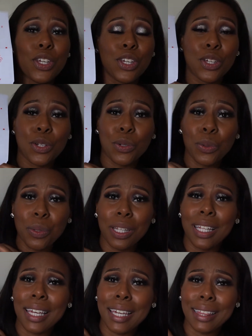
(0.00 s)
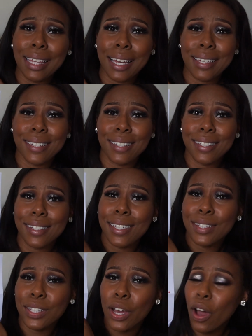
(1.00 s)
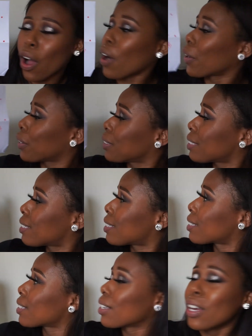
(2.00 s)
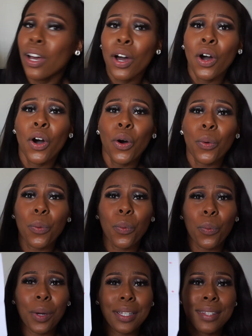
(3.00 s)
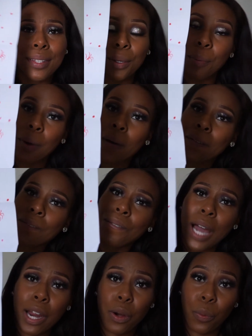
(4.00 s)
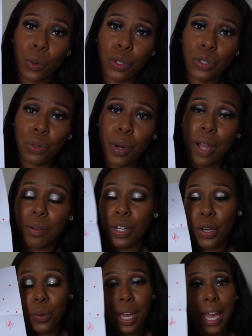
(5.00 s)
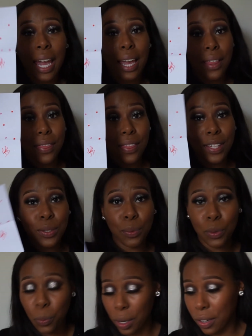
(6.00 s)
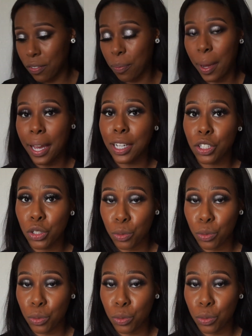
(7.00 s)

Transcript: cute, look at this, it's a heart with some fireworks around it, okay? This was one of my